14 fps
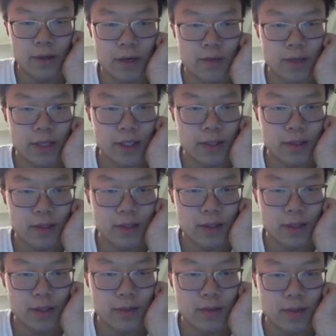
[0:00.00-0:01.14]
our range,
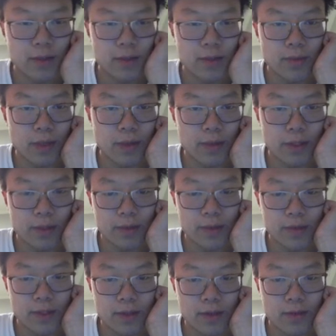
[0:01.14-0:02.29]
and we're going to multiply by the number of
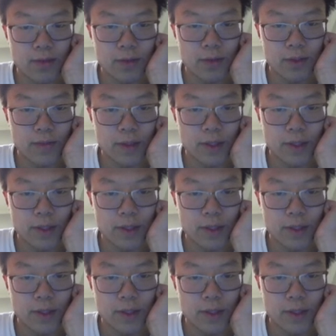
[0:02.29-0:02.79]
digits, which would be